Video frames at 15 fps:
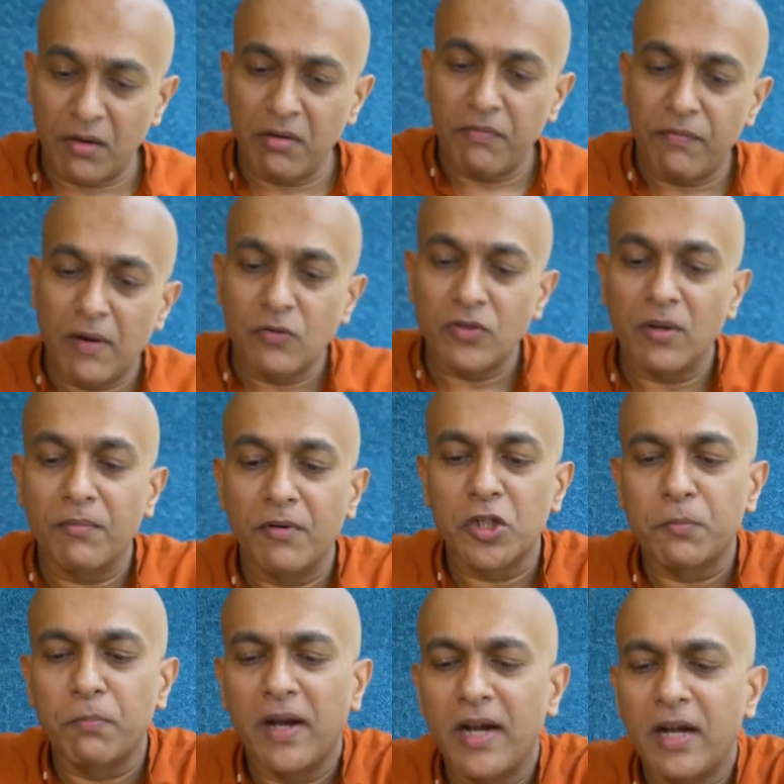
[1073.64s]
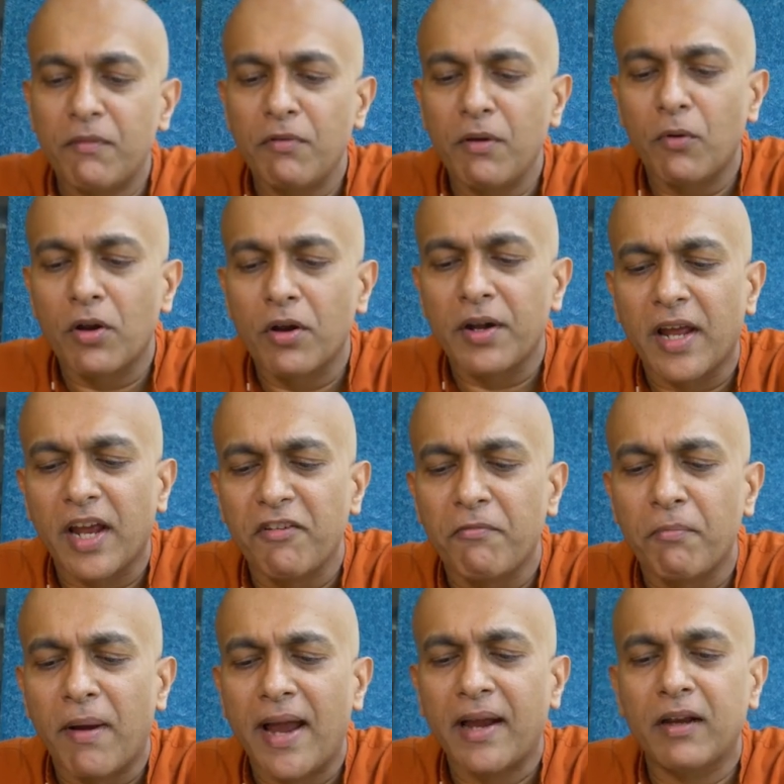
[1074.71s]
that we found some respite, we want to
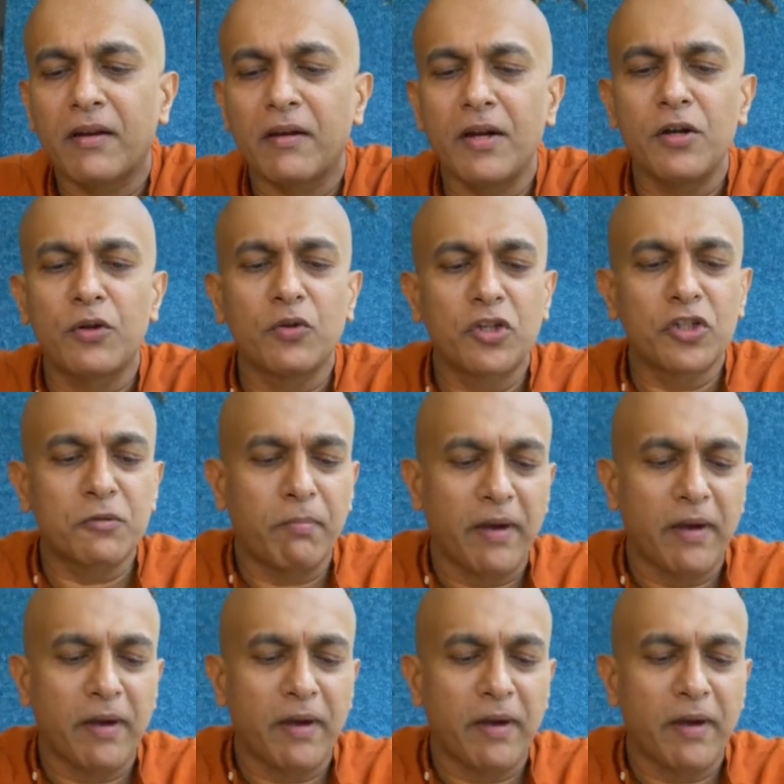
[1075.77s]
dive back into the